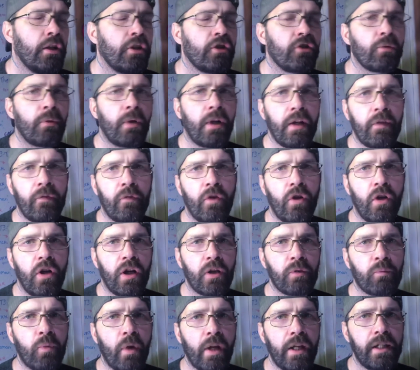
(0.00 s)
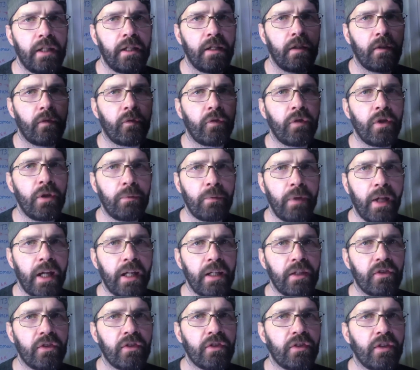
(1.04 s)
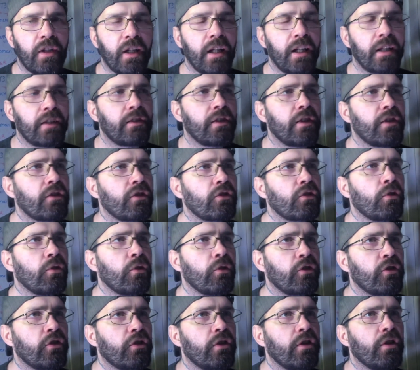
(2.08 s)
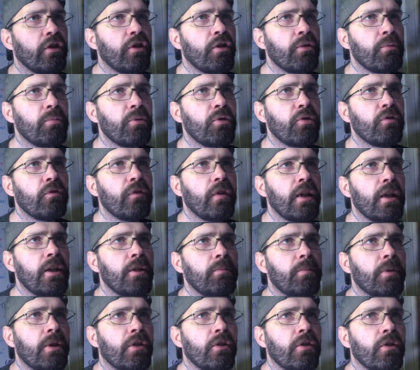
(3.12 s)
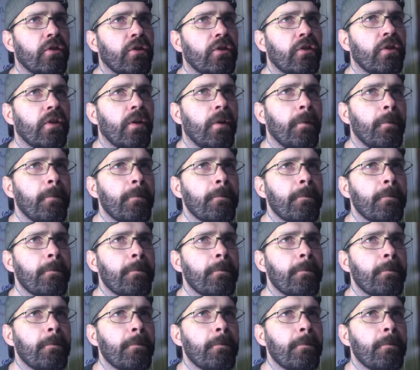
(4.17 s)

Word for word: So I thought I'd wait a few days until I discussed the movie because